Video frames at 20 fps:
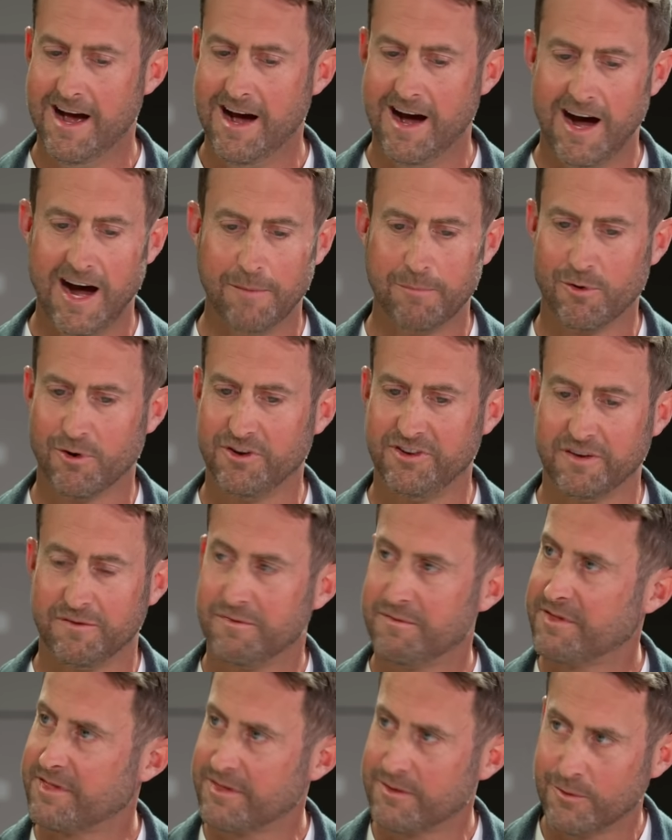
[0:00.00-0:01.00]
upwards of
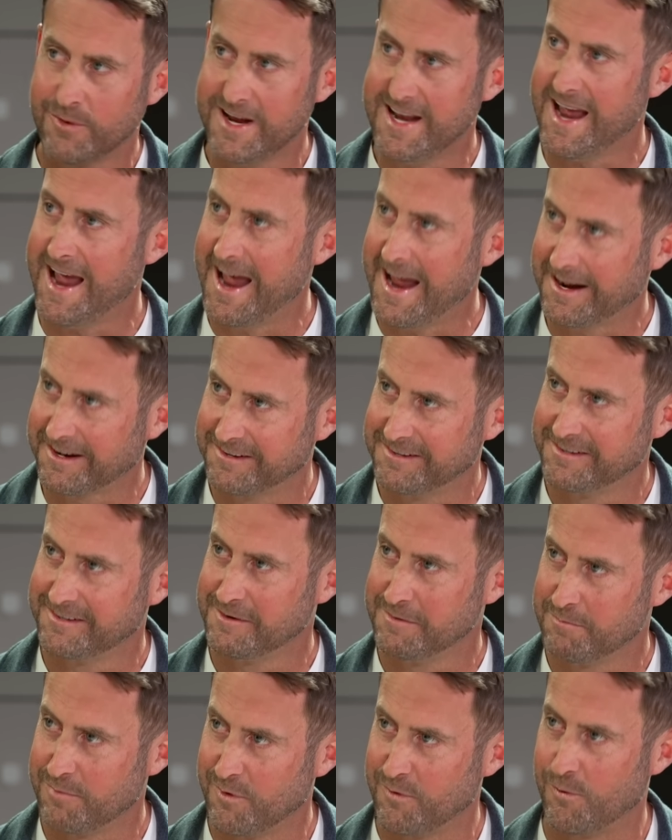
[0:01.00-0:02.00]
3x
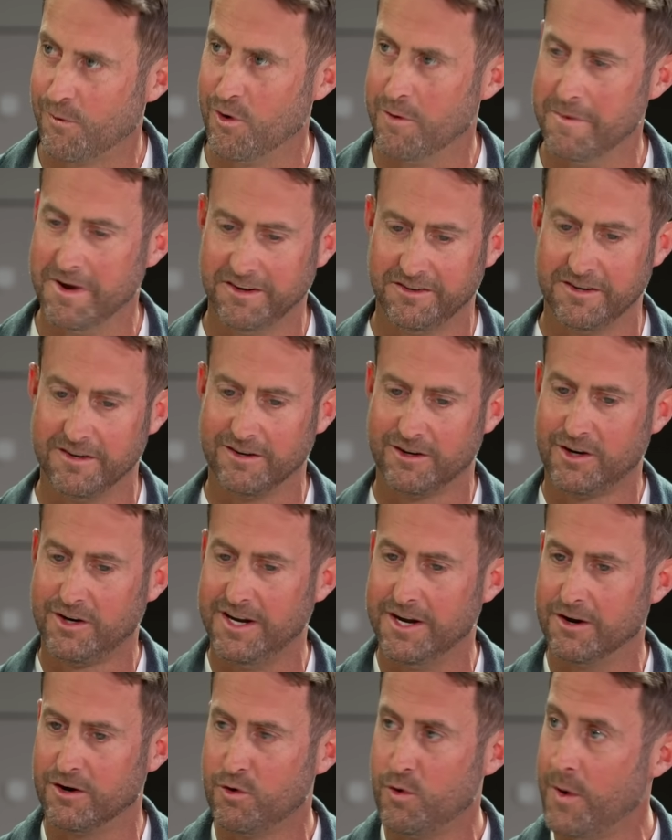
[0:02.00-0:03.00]
performance and
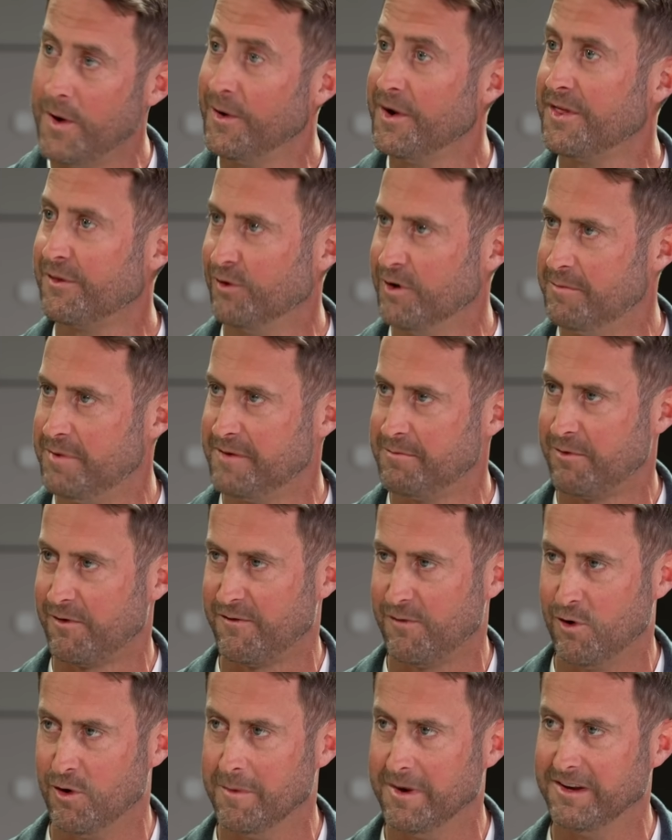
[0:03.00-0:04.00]
you know, query throughput
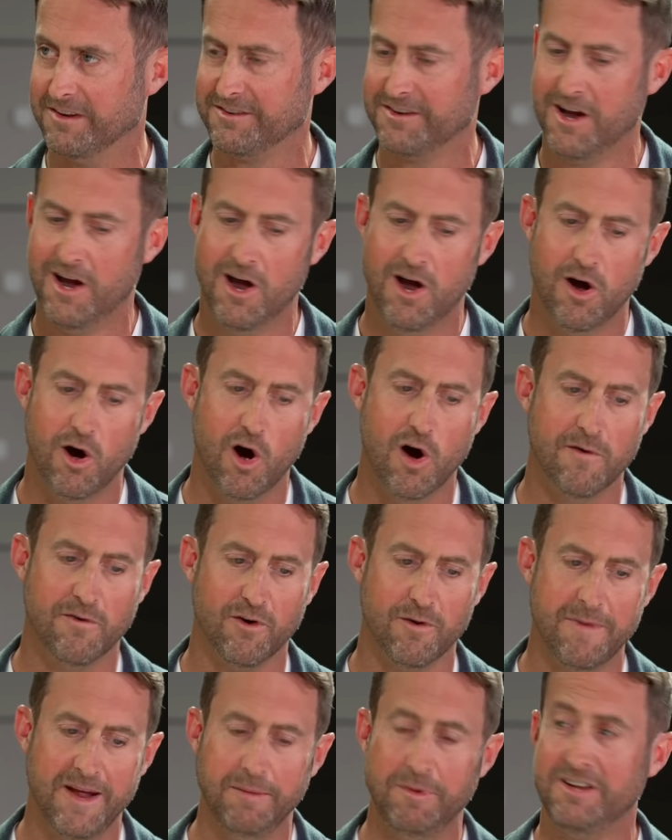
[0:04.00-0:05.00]
performance
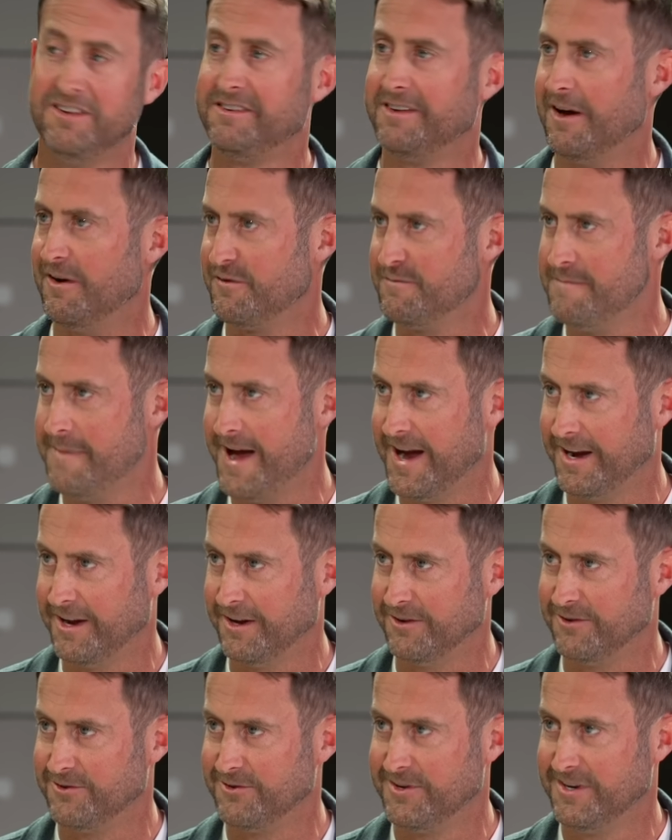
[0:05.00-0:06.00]
over maybe
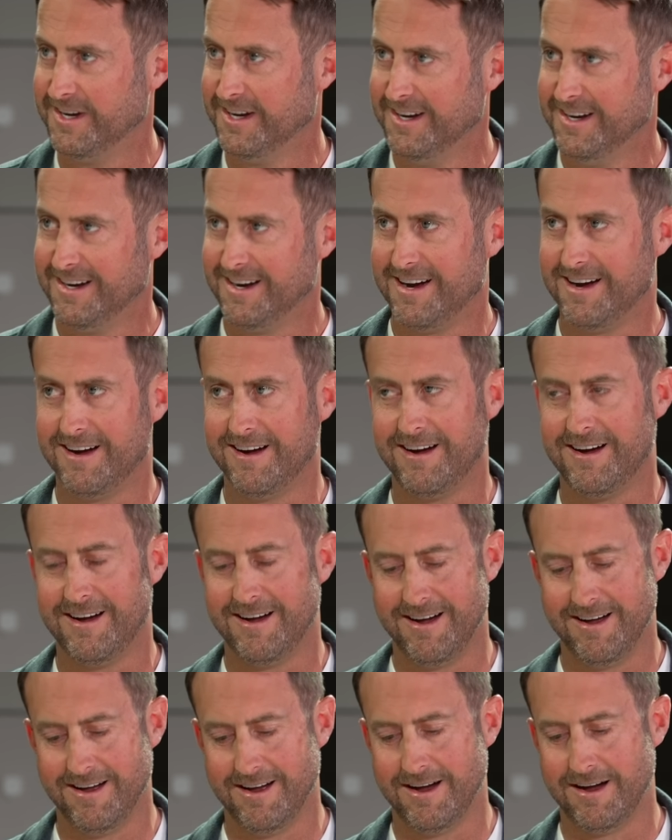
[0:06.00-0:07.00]
self-managed uh,
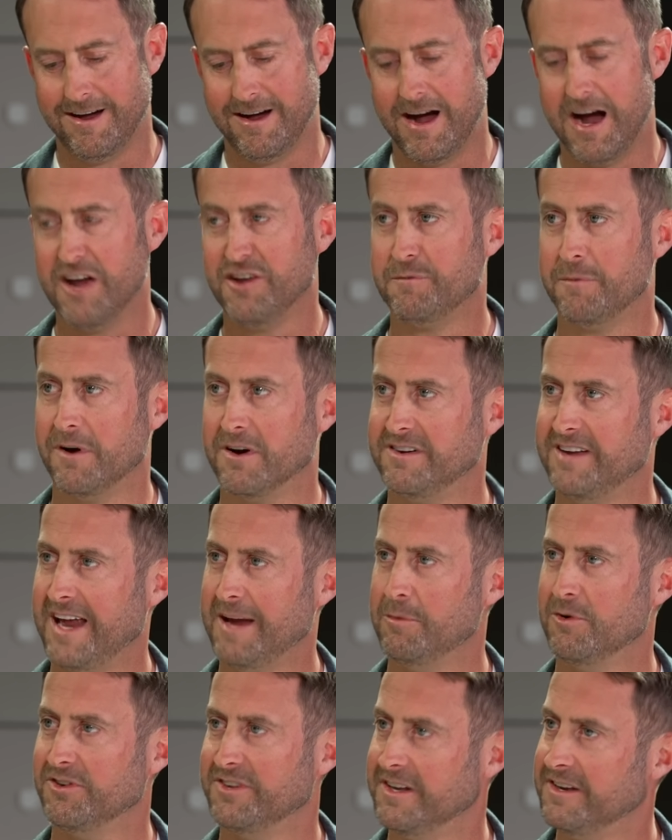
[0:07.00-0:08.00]
uh, iceberg
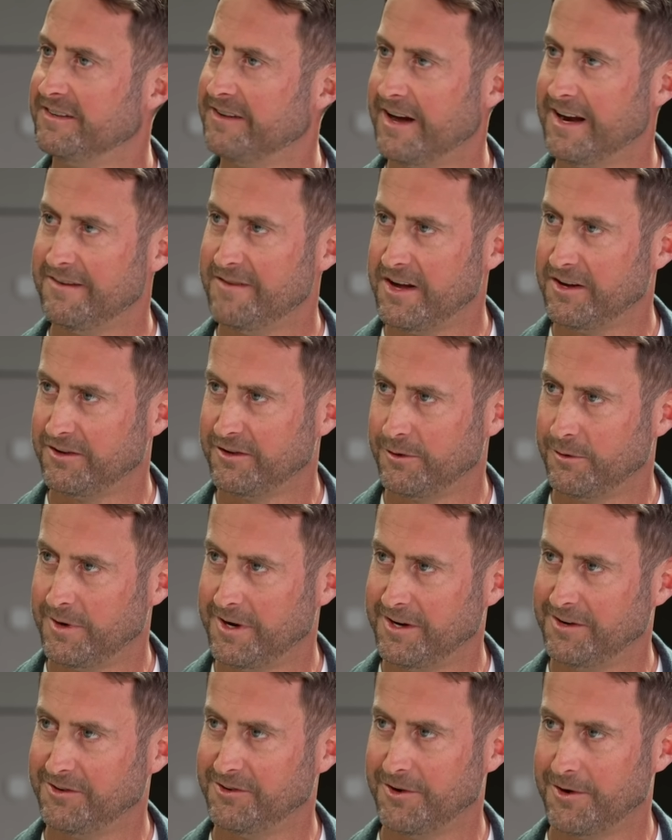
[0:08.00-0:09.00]
tables inside of S3.
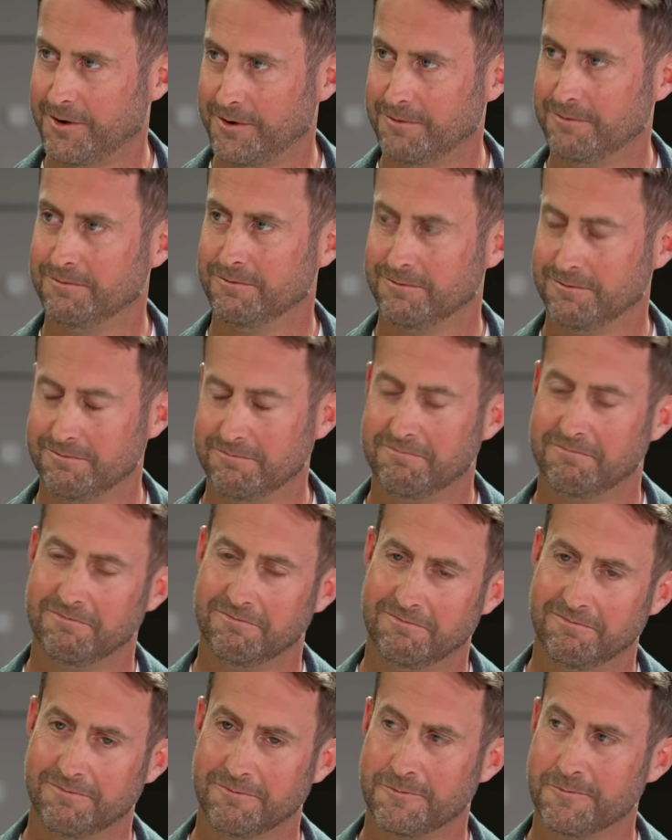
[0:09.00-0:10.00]
So,
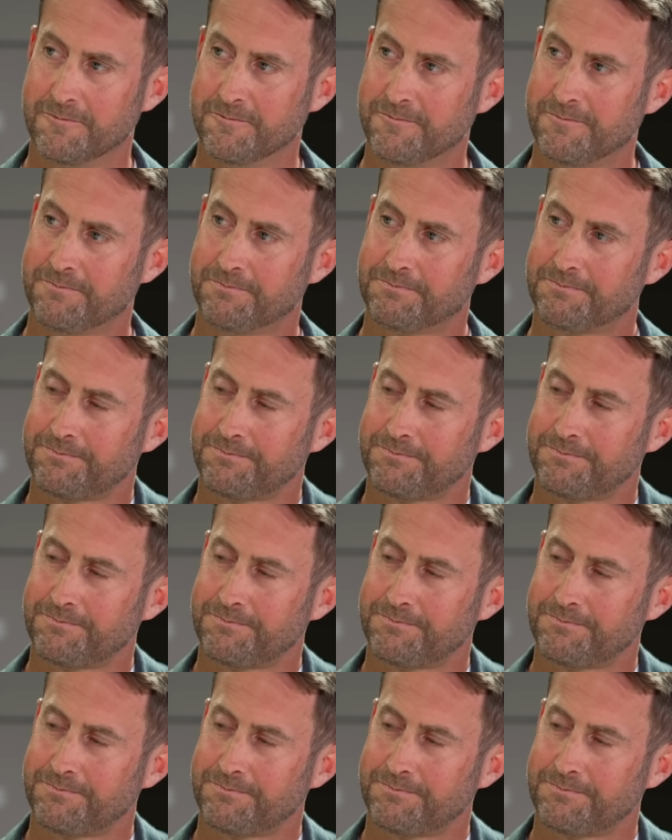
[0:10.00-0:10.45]
you know,